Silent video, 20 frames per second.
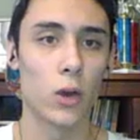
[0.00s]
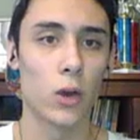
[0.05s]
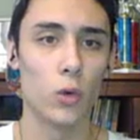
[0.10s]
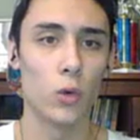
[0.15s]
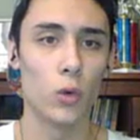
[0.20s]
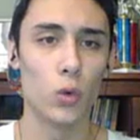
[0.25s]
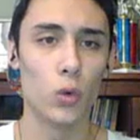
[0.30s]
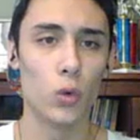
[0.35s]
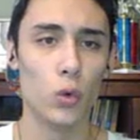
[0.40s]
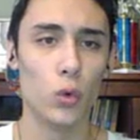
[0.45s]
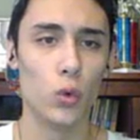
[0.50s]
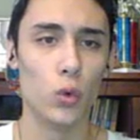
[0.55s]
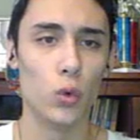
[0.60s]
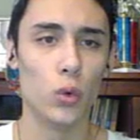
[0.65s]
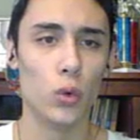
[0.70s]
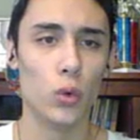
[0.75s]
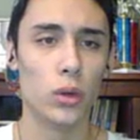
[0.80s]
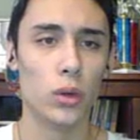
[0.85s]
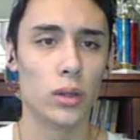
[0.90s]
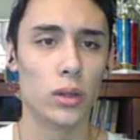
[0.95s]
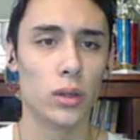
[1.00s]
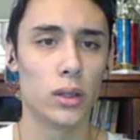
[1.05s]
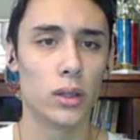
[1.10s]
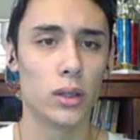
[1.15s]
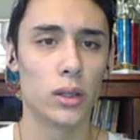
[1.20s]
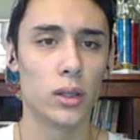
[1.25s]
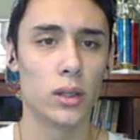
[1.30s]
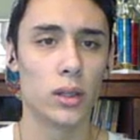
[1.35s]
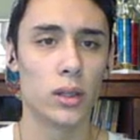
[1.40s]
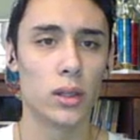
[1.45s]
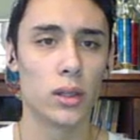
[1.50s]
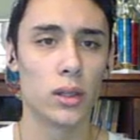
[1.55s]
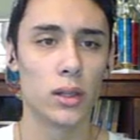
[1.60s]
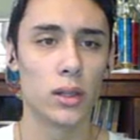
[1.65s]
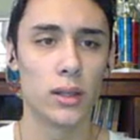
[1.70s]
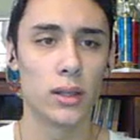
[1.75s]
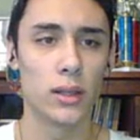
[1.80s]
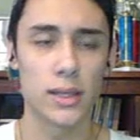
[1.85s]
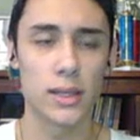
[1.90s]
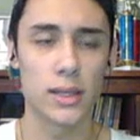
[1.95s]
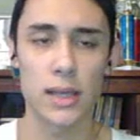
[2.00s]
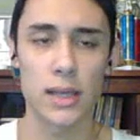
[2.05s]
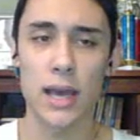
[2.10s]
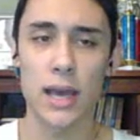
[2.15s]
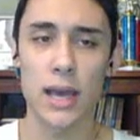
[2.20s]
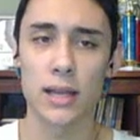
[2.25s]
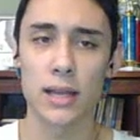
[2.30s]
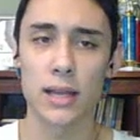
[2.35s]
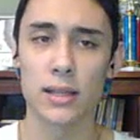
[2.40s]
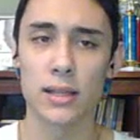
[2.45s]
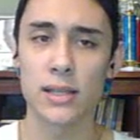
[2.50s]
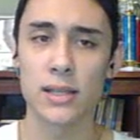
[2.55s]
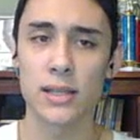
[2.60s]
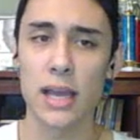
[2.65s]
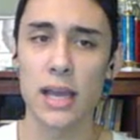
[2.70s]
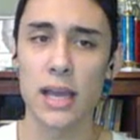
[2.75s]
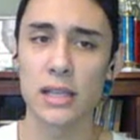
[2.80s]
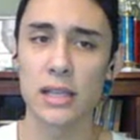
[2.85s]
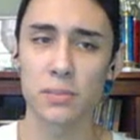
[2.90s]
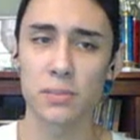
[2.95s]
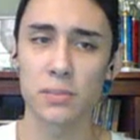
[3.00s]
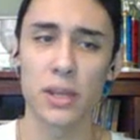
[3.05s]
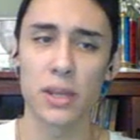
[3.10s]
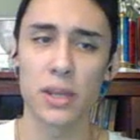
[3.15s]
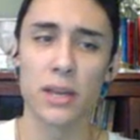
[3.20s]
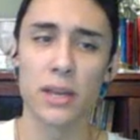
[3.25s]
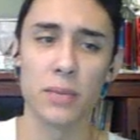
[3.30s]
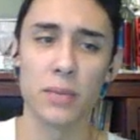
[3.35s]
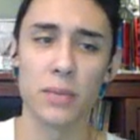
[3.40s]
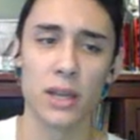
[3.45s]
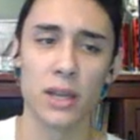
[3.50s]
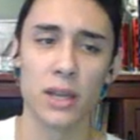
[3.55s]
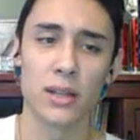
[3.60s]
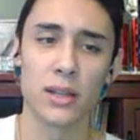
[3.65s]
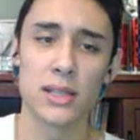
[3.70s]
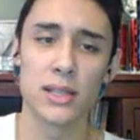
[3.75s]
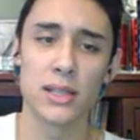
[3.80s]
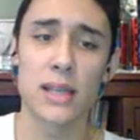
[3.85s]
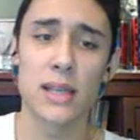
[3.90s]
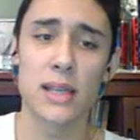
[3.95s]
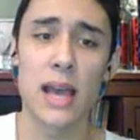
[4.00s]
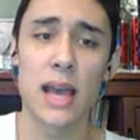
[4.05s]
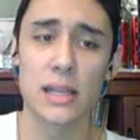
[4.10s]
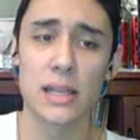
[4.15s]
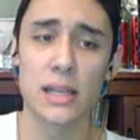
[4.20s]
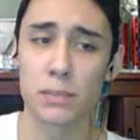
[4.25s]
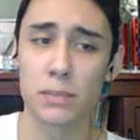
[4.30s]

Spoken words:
Ooh. This guy's playing me. This guy is